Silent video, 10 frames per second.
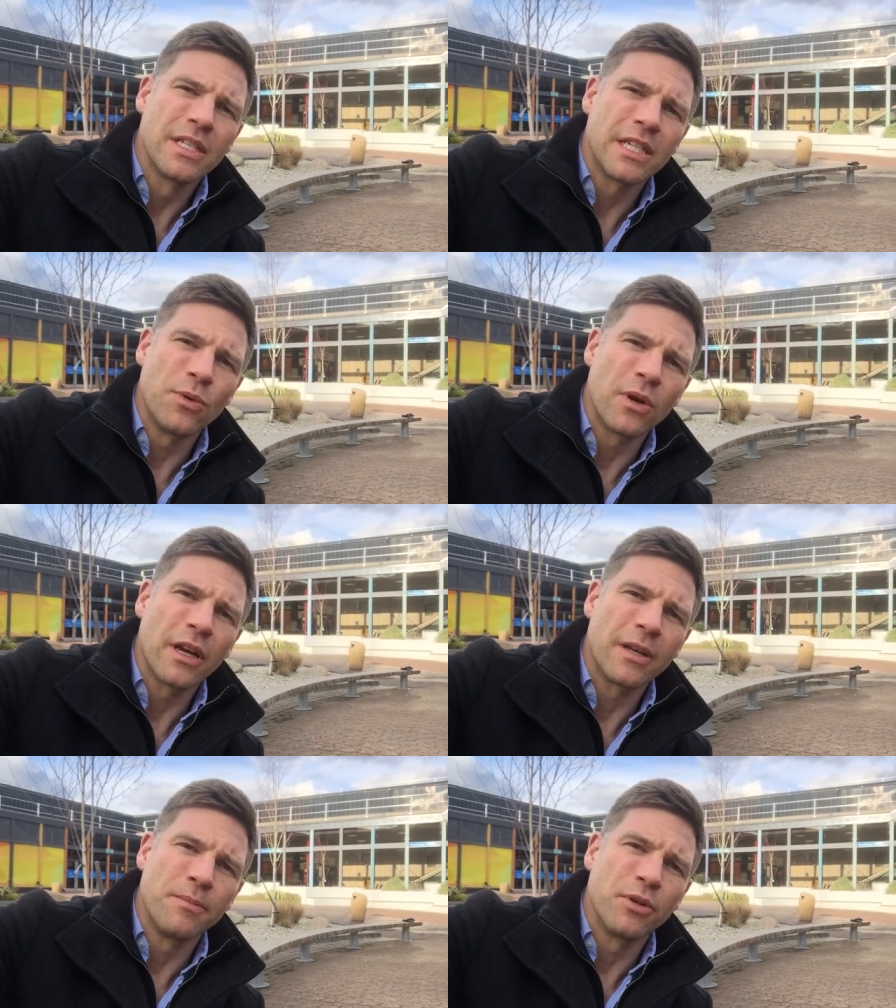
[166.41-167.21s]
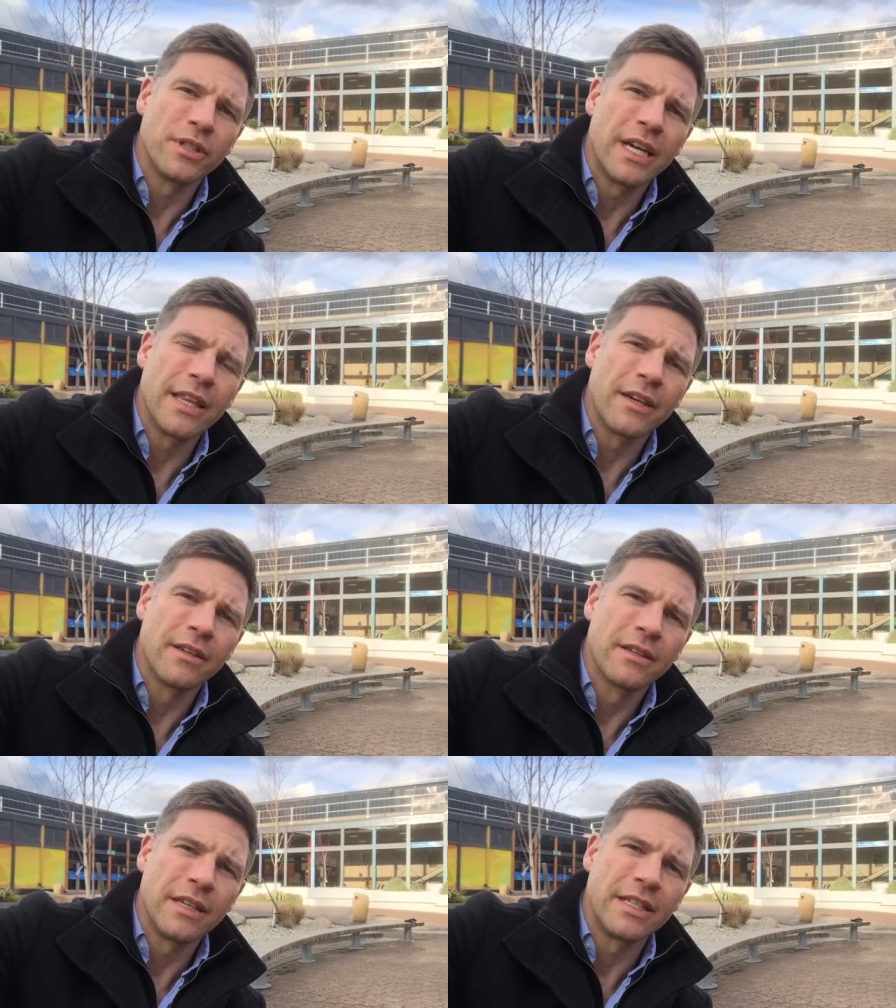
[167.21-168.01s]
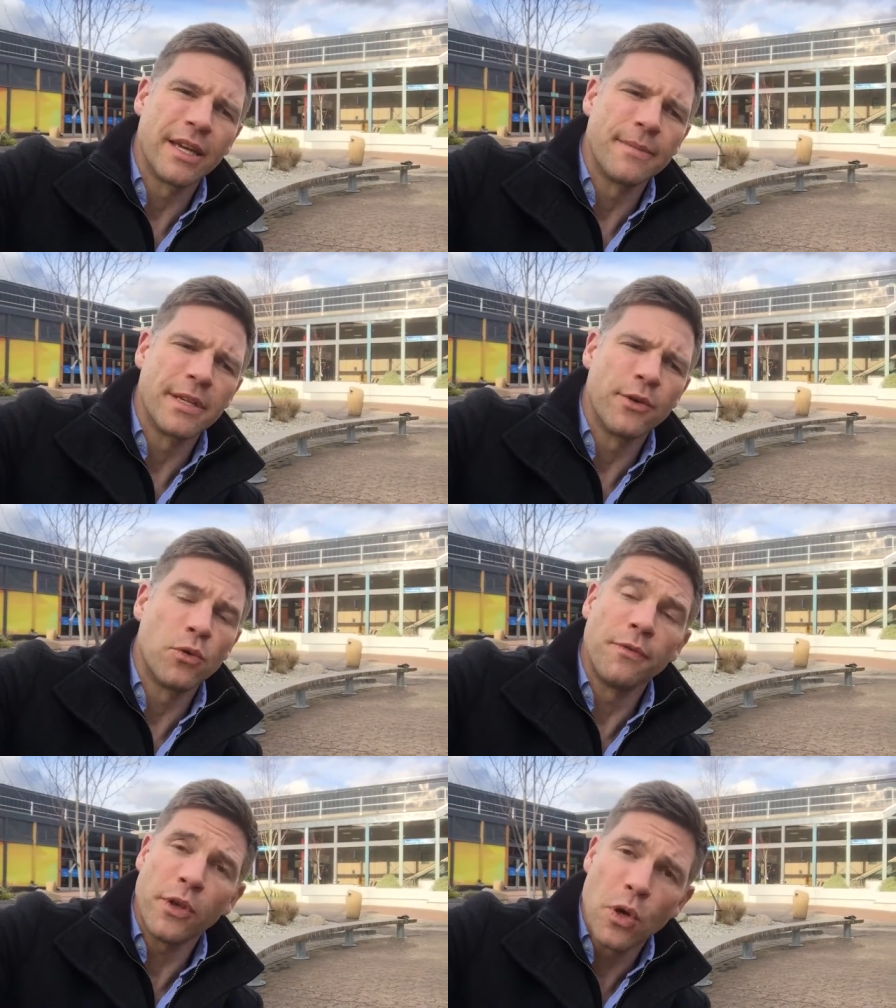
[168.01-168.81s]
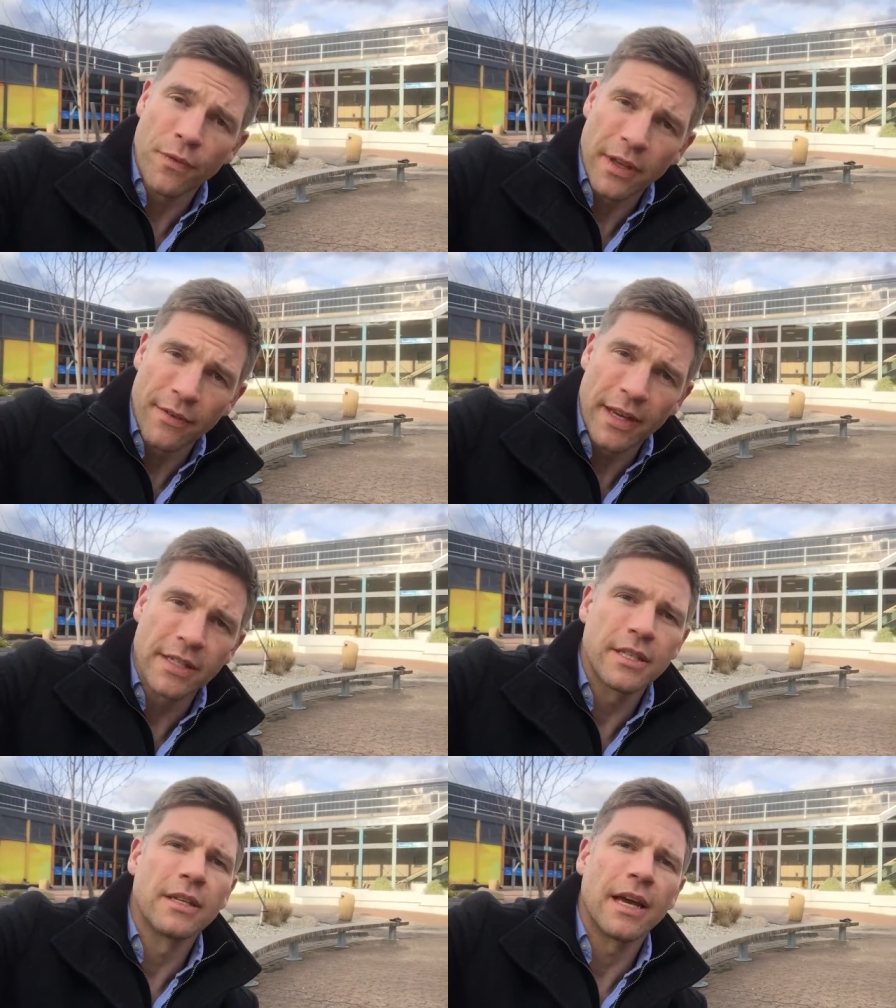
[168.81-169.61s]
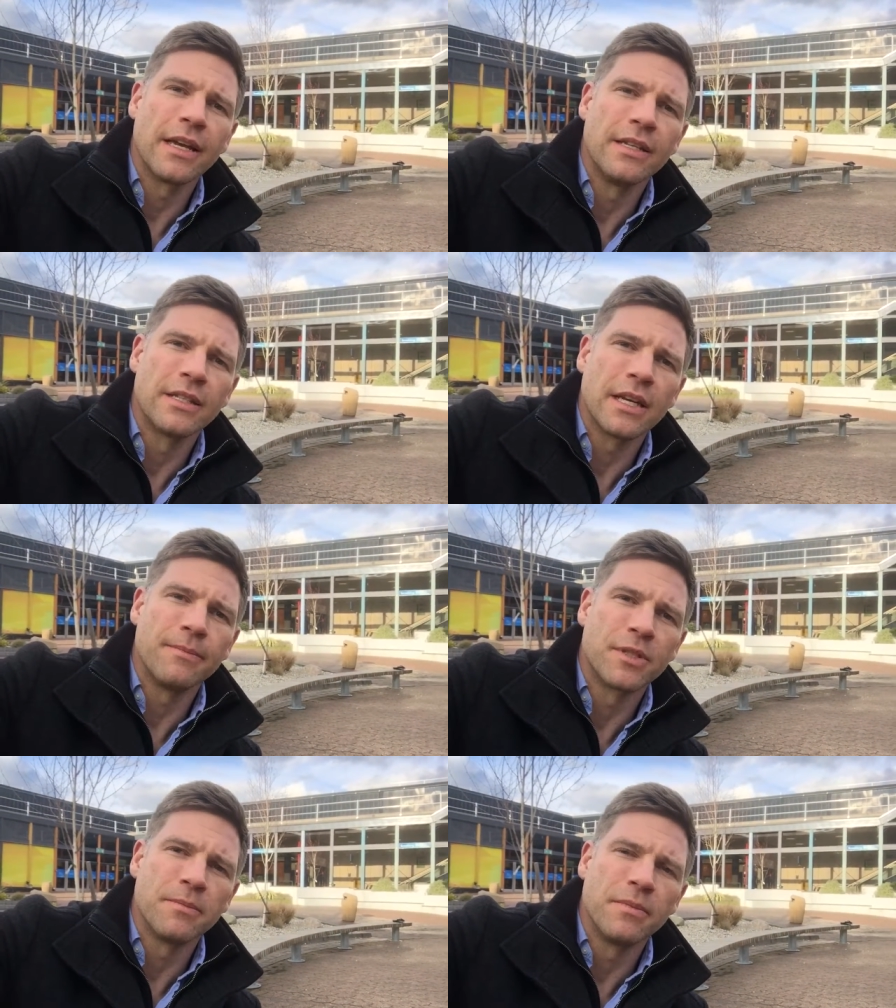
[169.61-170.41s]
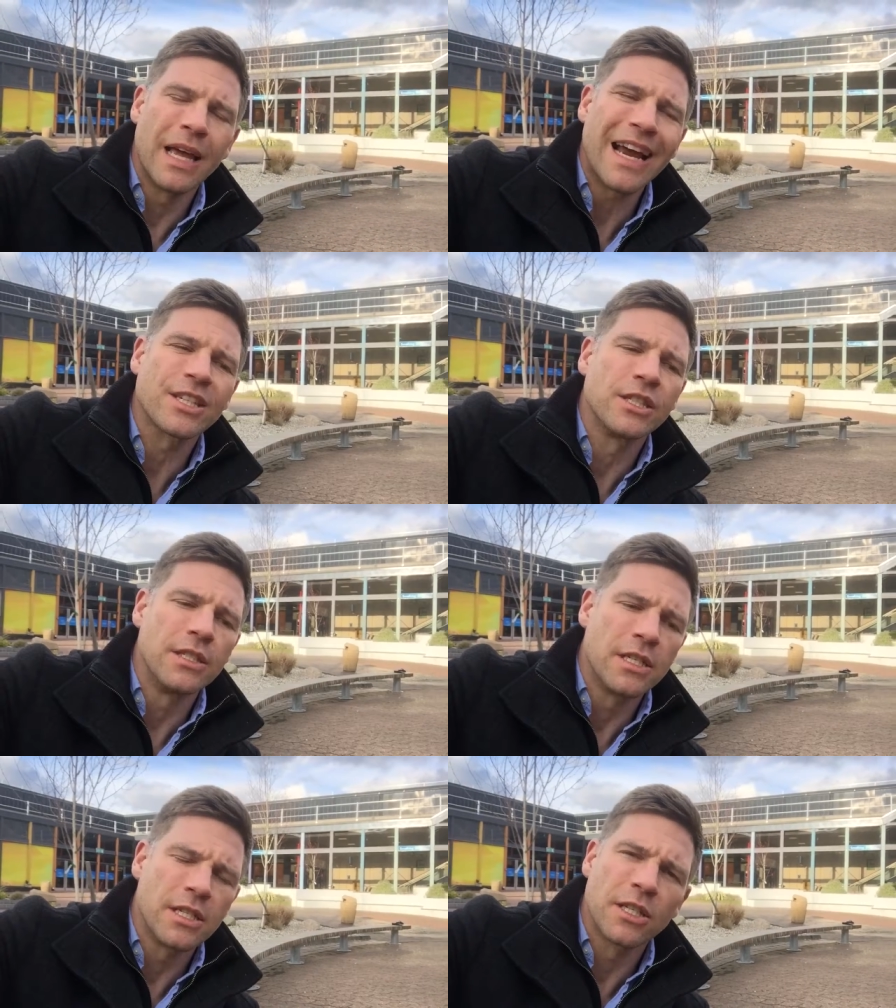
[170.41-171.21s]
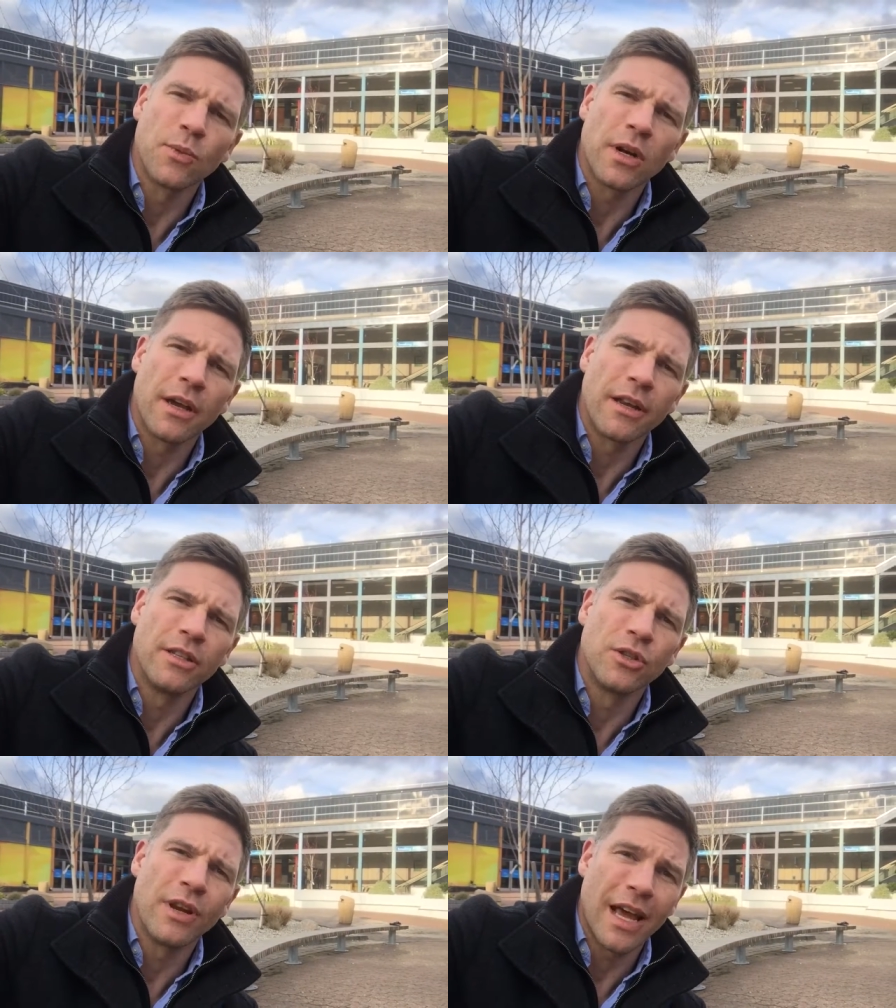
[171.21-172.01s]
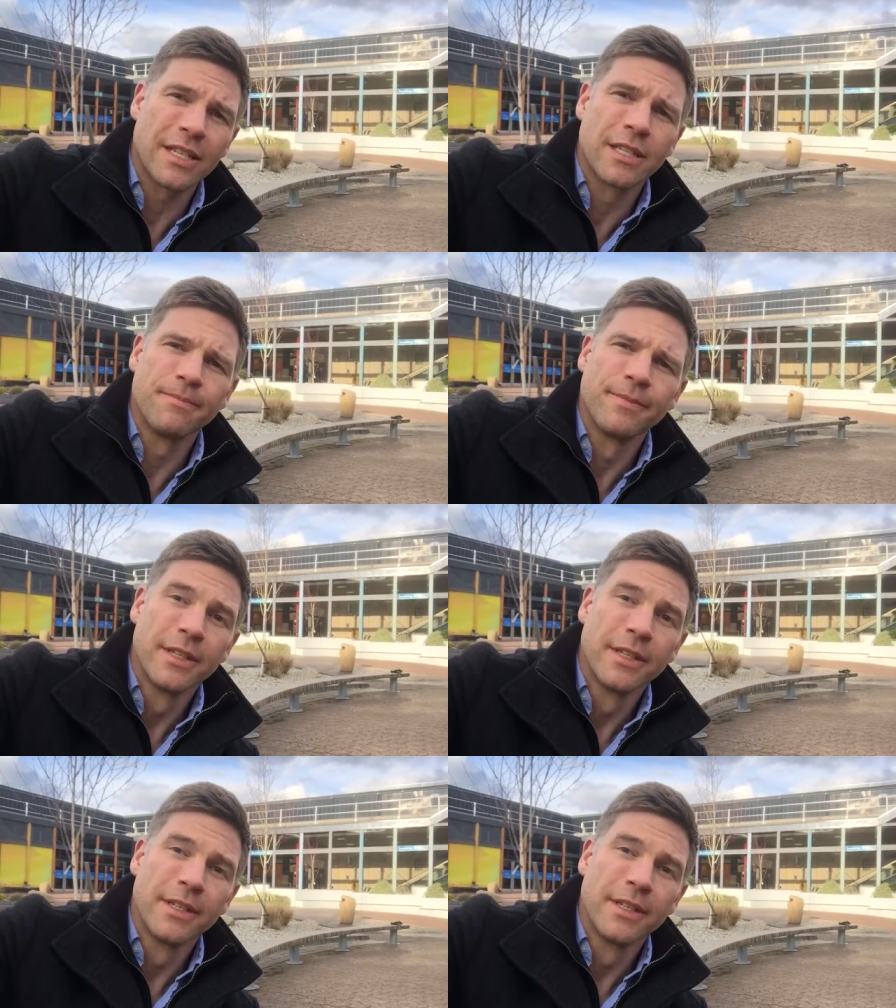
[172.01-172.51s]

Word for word: see what I can put together in terms of a review of the event and um, some actions as to what I'm going to do next.